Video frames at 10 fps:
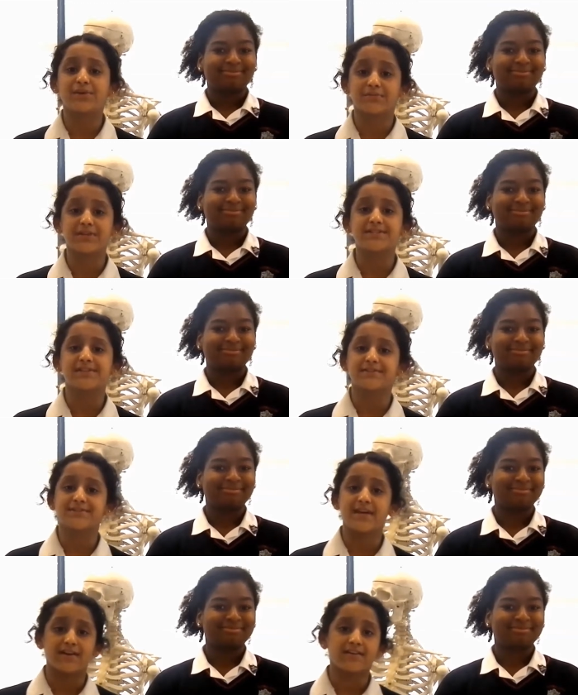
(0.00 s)
Speaker 1: you could reach the other
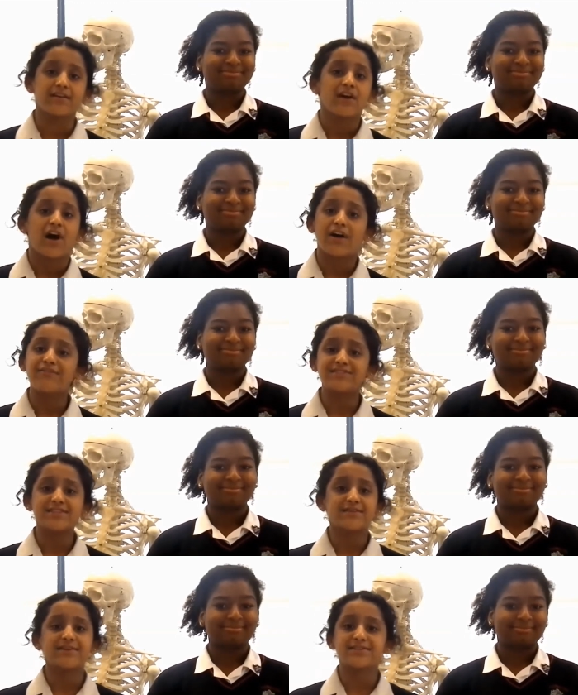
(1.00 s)
side. Obviously,
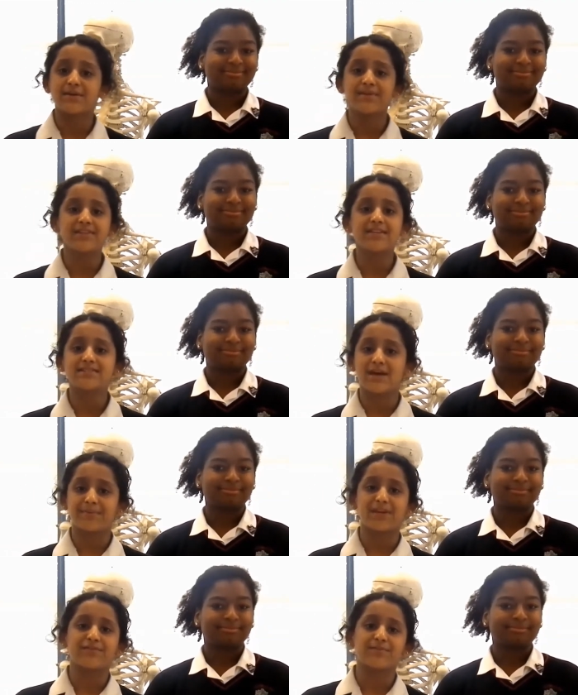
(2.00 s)
there are so many things
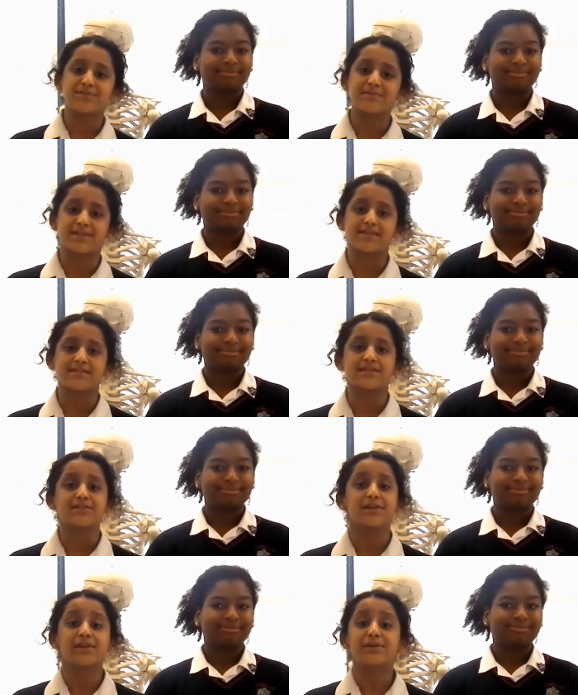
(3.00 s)
stopping you from doing this,
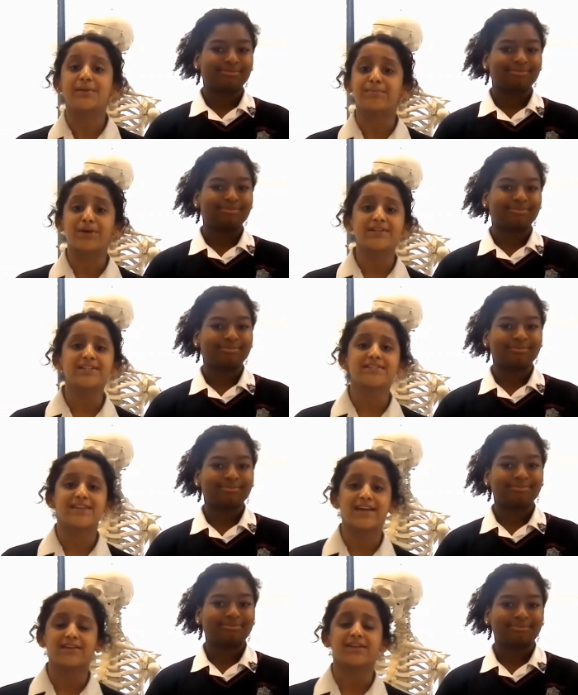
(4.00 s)
including burning to
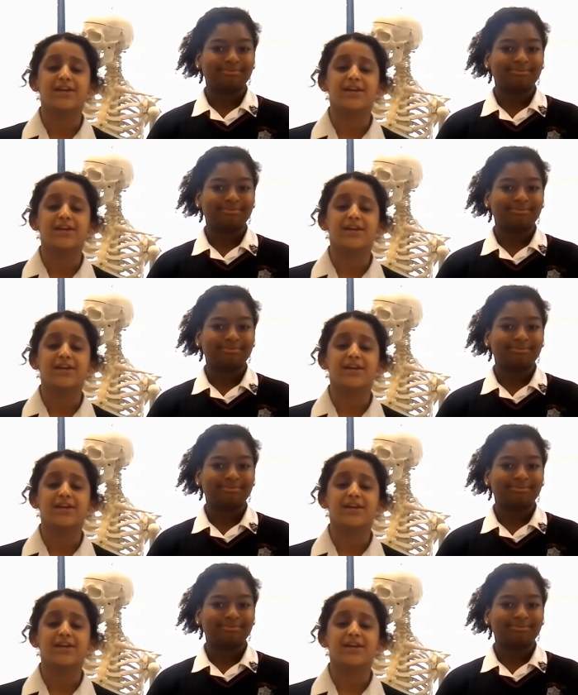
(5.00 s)
death in